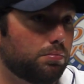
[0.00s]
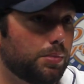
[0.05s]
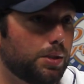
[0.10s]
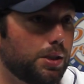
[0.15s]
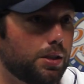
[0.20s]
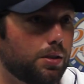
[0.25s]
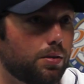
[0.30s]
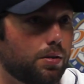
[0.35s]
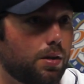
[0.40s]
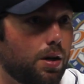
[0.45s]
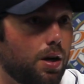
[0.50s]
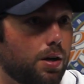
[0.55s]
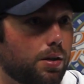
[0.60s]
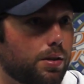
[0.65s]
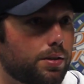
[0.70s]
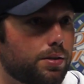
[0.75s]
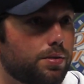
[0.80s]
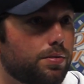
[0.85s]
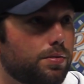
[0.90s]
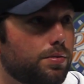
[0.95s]
you know,
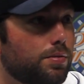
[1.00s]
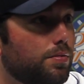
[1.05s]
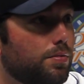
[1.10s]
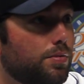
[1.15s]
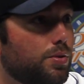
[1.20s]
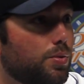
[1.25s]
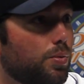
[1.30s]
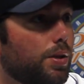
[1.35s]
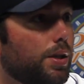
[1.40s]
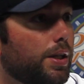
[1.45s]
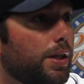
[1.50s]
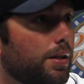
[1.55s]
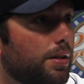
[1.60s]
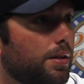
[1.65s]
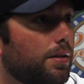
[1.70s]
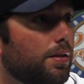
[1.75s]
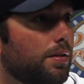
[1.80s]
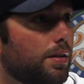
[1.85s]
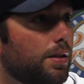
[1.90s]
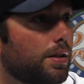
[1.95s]
August
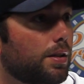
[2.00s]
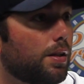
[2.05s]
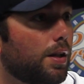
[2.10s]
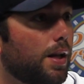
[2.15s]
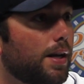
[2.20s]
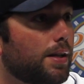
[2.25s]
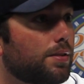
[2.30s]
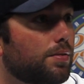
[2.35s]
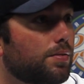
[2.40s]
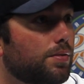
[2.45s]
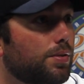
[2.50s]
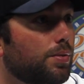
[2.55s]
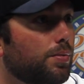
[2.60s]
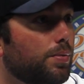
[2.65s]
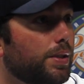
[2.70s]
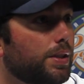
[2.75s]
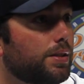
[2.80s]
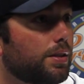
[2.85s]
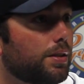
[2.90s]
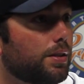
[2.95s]
20th in the last 2
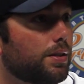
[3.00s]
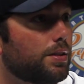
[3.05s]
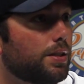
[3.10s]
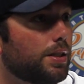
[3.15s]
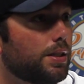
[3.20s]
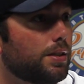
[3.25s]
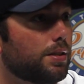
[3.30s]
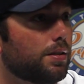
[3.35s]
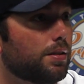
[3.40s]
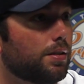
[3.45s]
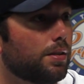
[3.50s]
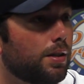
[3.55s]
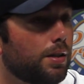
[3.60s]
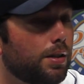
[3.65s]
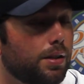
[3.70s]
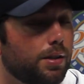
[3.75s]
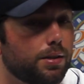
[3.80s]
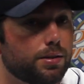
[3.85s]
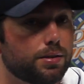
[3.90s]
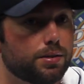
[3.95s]
weeks of the season.
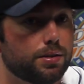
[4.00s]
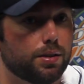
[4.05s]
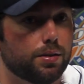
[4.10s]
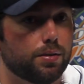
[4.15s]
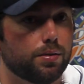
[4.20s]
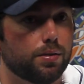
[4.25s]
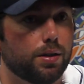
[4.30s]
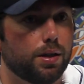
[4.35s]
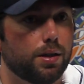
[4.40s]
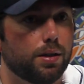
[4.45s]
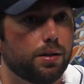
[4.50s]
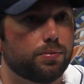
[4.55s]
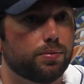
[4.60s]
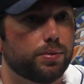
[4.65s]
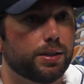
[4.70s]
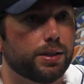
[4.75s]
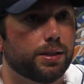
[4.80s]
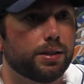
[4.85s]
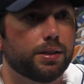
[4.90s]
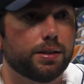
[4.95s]
So if
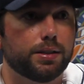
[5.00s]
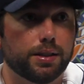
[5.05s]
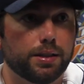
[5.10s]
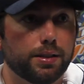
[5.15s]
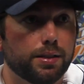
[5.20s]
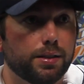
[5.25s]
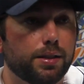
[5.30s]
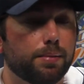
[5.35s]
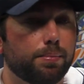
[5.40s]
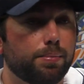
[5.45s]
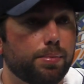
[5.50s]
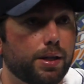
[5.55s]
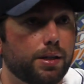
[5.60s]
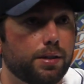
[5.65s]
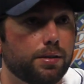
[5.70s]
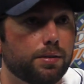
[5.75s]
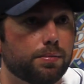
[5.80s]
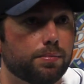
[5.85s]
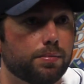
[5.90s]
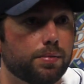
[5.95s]
we can continue to get
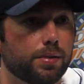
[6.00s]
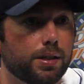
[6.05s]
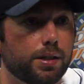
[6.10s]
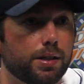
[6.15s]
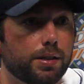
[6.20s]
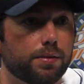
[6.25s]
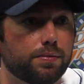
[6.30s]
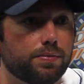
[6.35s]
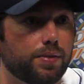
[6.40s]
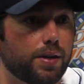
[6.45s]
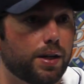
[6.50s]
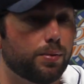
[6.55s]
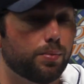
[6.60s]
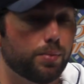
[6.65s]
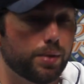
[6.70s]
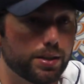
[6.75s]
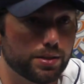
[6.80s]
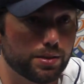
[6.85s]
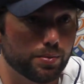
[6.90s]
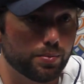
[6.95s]
better and find
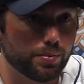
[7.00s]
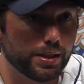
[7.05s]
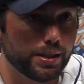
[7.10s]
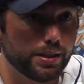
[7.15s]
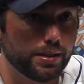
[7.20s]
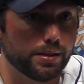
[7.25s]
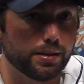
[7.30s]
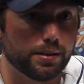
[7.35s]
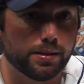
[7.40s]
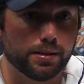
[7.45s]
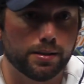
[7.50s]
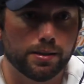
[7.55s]
ways to win, and